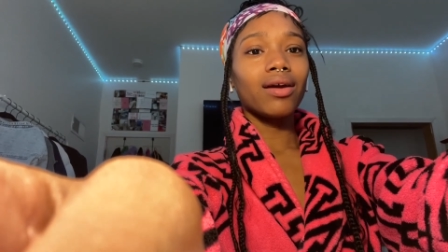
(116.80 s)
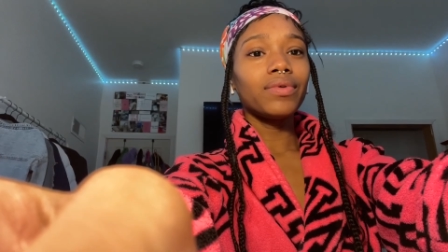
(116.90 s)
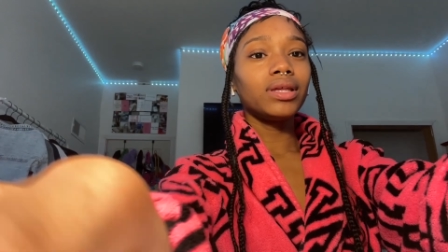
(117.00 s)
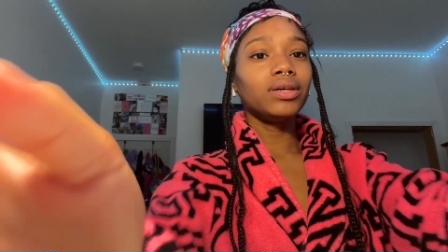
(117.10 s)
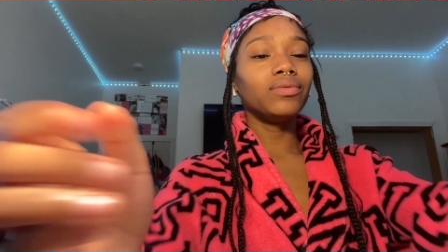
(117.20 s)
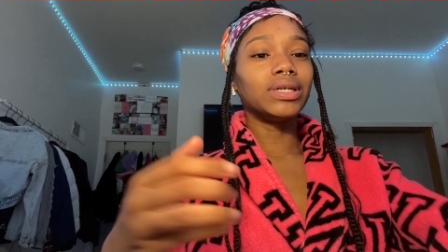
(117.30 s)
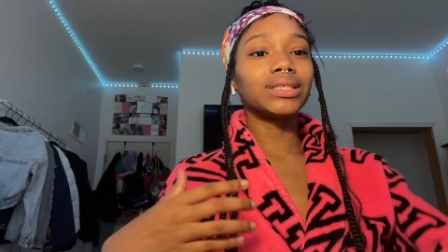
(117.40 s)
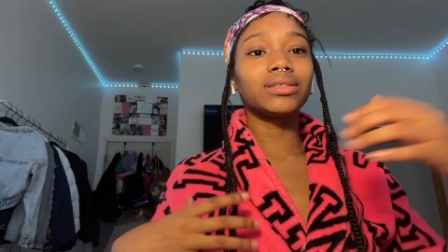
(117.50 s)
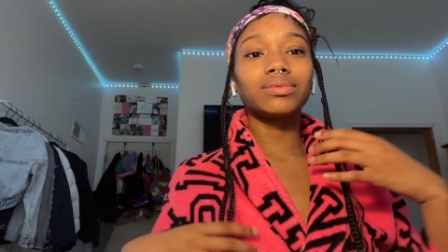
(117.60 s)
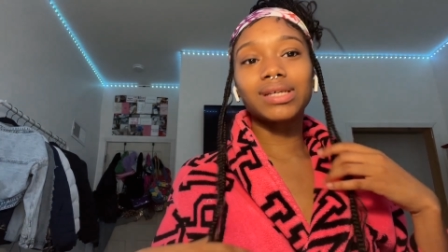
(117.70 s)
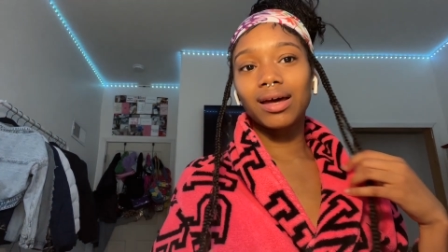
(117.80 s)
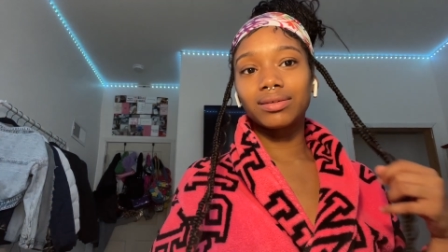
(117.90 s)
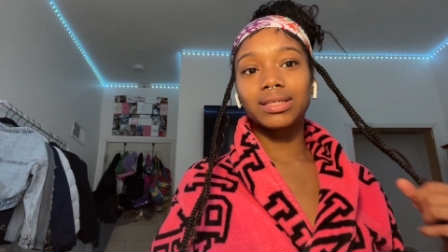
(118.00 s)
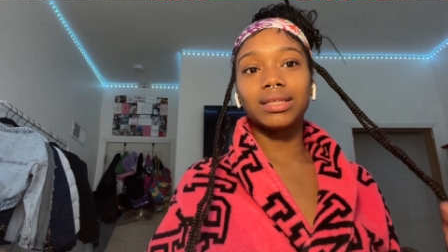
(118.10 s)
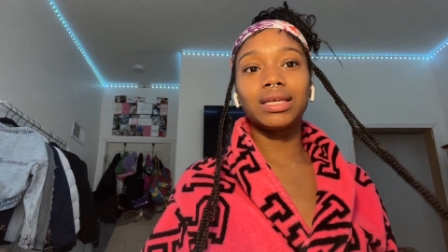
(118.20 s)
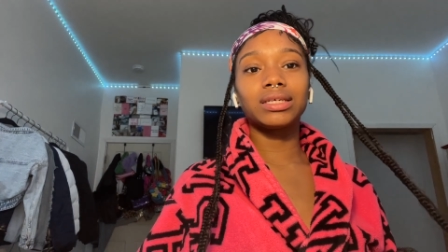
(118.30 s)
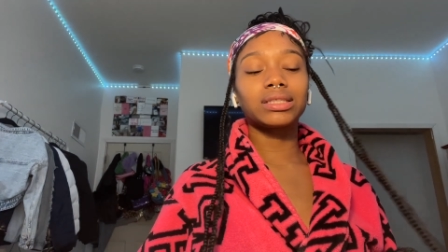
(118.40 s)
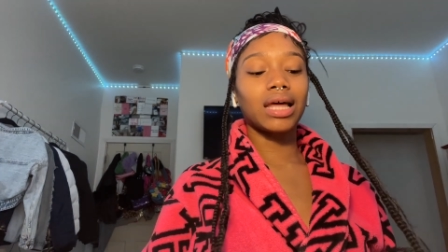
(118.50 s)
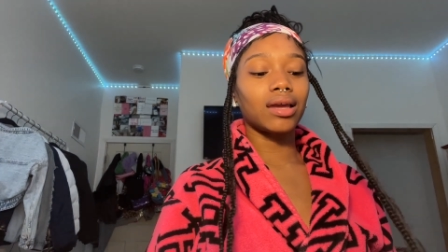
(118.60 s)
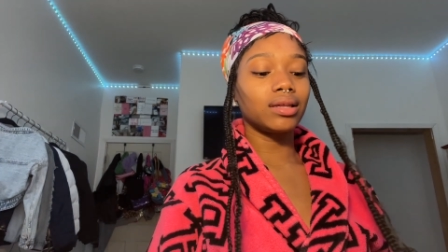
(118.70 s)
really wish sometimes that that's
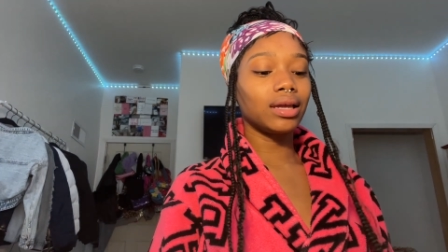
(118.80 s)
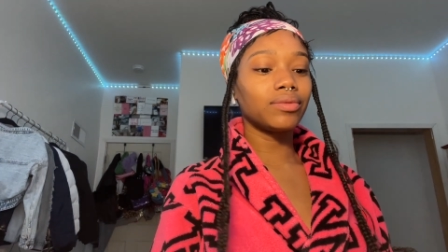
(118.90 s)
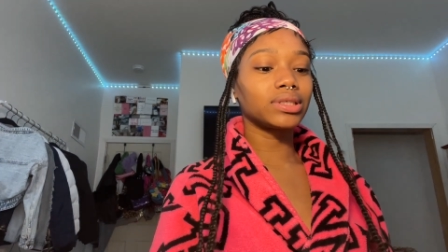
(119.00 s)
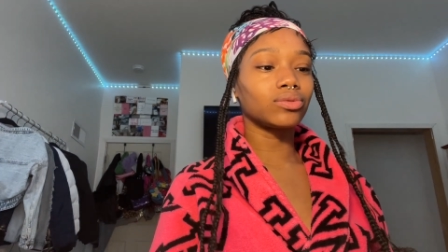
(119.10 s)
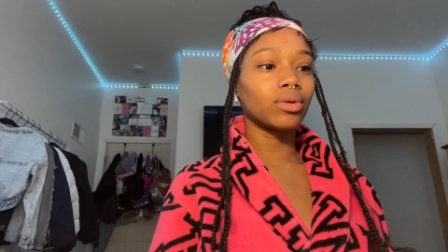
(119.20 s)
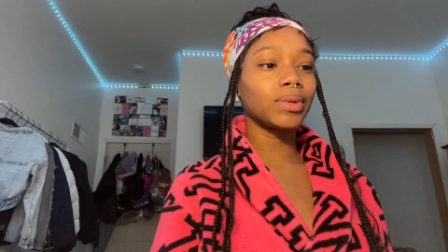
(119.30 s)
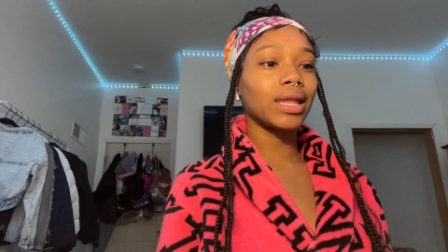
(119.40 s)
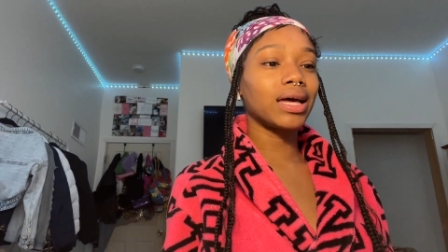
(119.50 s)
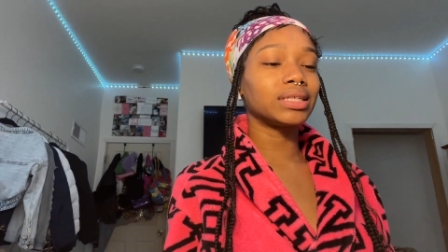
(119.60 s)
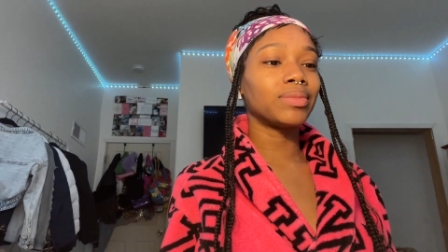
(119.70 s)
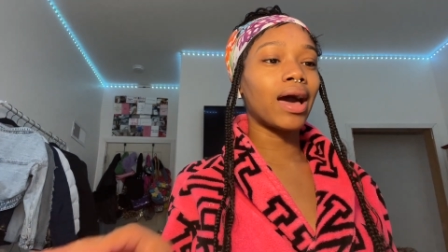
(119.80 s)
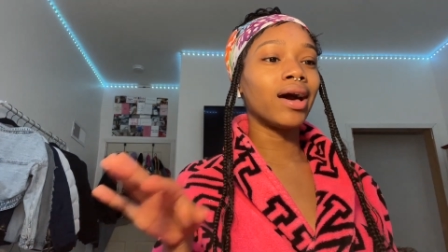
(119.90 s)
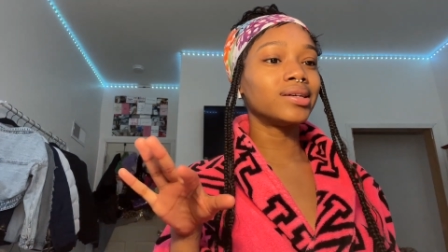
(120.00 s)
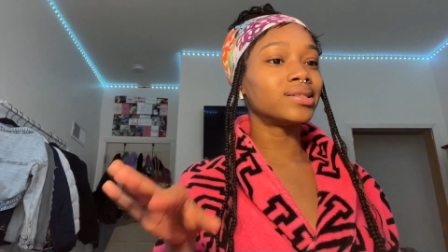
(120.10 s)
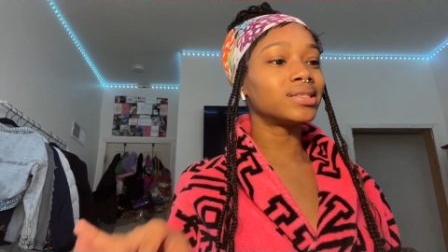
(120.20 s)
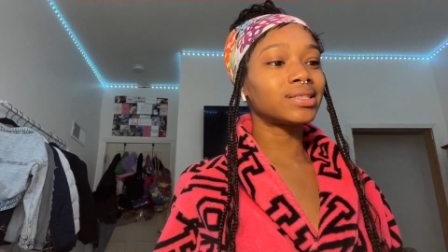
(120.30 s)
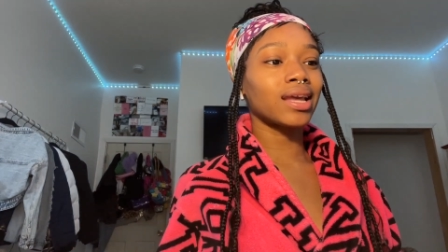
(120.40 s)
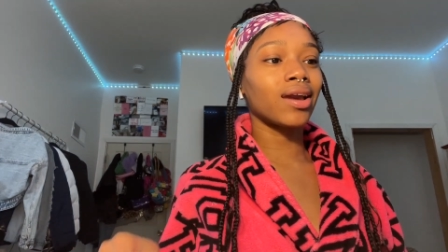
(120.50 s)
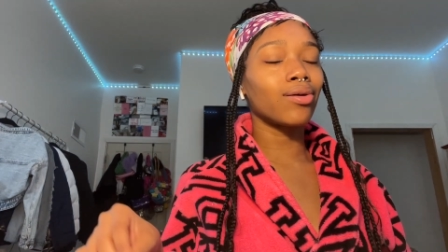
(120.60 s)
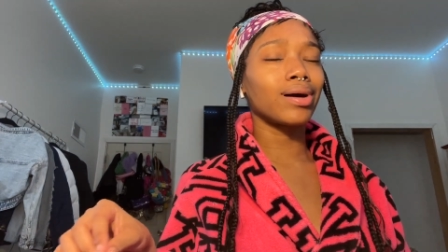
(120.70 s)
like, that was normalized, but I
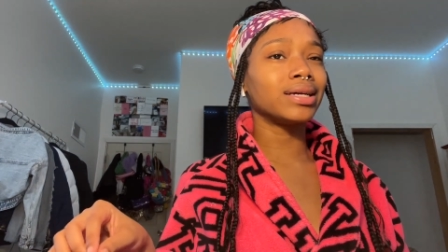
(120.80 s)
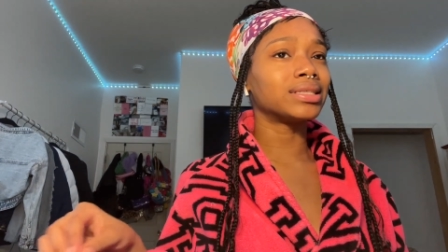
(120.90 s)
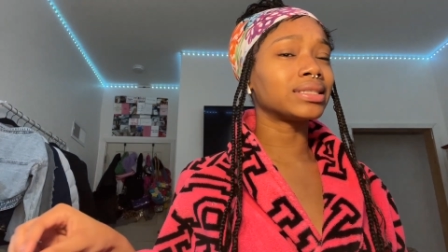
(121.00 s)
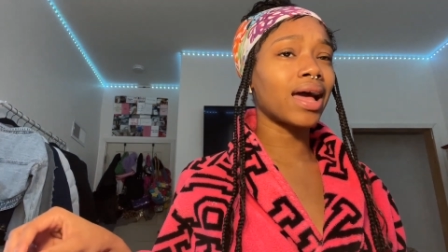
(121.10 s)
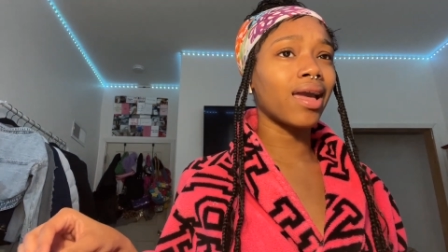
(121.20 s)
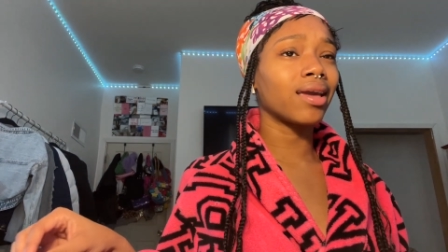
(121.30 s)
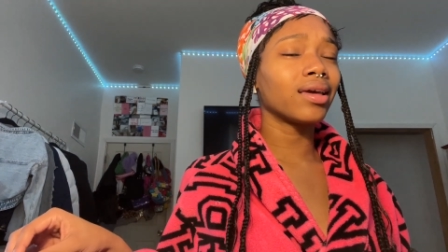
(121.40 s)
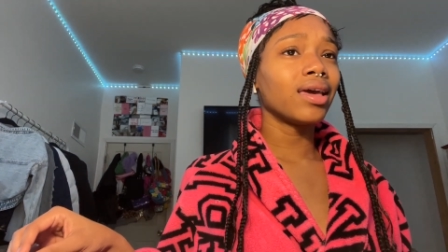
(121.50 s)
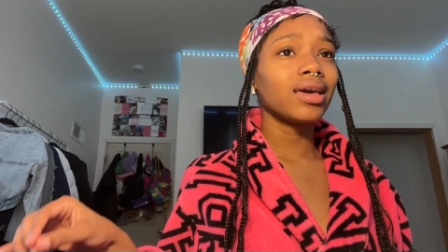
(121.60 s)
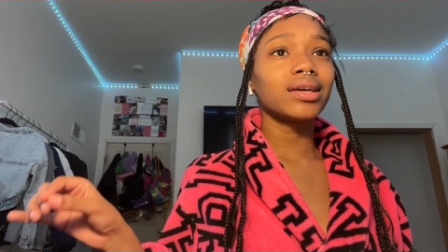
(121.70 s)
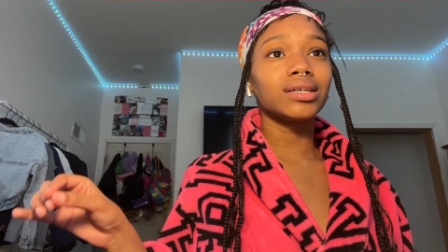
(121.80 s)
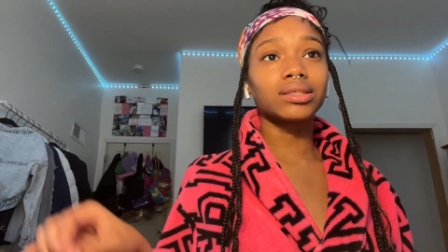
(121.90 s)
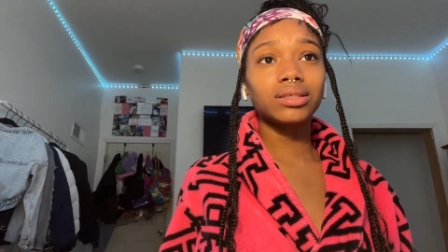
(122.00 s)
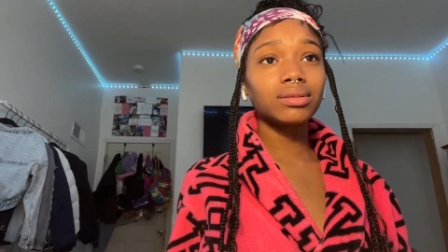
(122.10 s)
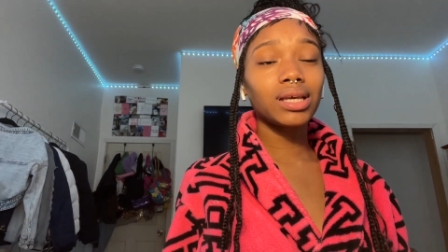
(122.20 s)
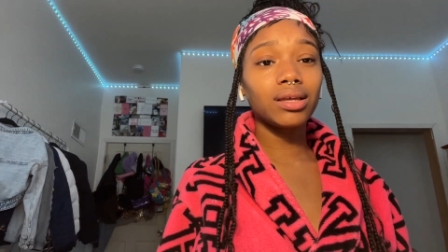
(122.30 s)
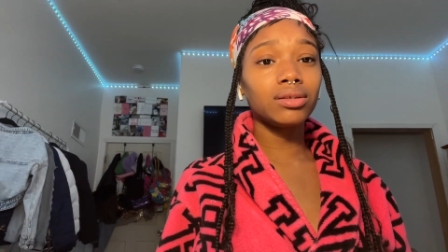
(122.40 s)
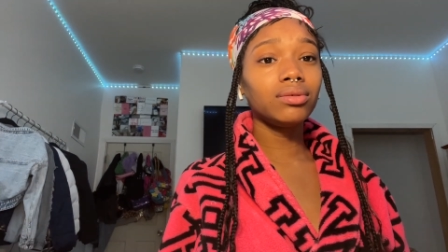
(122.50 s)
understand why it's not. Cause sometimes, you